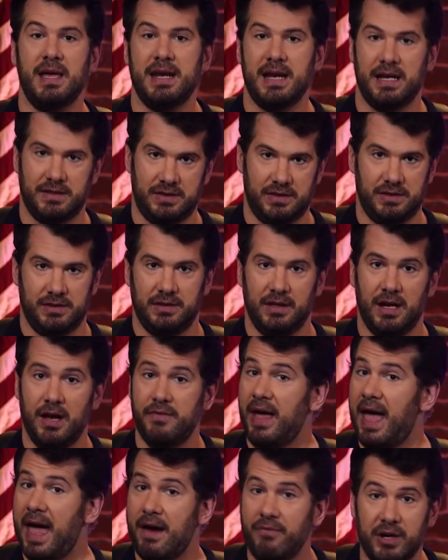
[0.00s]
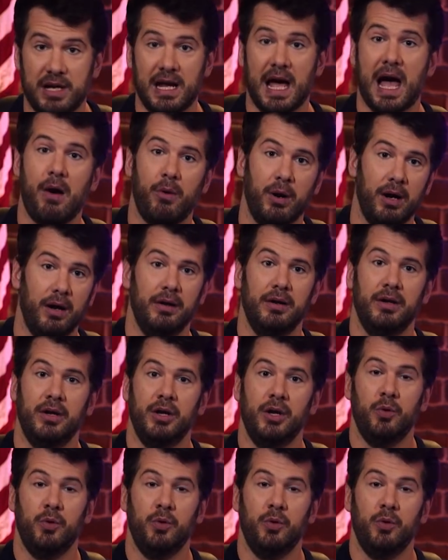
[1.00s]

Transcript: minutes of every hour